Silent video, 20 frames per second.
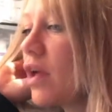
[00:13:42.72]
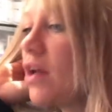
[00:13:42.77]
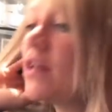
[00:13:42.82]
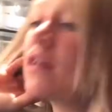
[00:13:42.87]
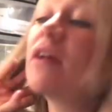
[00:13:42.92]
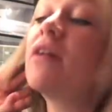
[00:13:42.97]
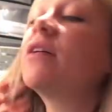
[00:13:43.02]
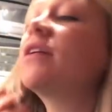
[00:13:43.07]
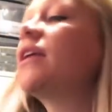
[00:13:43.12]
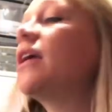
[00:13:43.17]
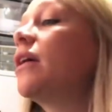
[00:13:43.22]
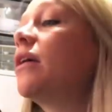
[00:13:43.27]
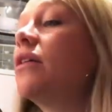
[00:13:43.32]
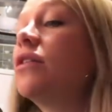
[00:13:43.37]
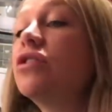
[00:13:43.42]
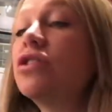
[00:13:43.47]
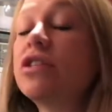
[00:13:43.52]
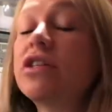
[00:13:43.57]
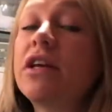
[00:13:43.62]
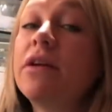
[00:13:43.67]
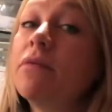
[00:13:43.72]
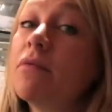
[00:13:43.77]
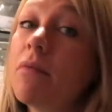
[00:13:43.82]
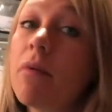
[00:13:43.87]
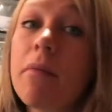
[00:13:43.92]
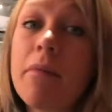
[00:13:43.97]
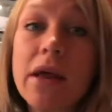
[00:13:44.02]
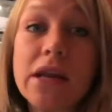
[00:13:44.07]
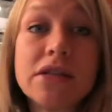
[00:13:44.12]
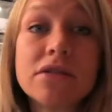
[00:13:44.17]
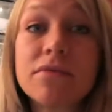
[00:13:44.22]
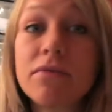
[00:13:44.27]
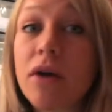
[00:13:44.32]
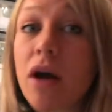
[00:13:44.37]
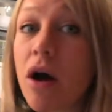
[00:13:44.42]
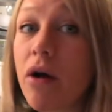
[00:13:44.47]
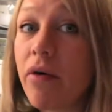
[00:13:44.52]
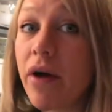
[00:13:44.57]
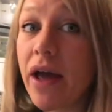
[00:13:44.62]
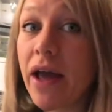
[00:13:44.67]
So I was like, just keep the momentum
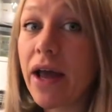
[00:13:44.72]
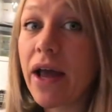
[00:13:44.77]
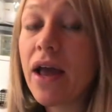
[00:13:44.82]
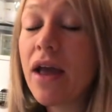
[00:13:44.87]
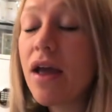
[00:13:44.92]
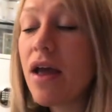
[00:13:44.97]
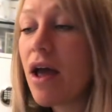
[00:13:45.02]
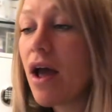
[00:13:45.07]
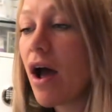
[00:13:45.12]
going.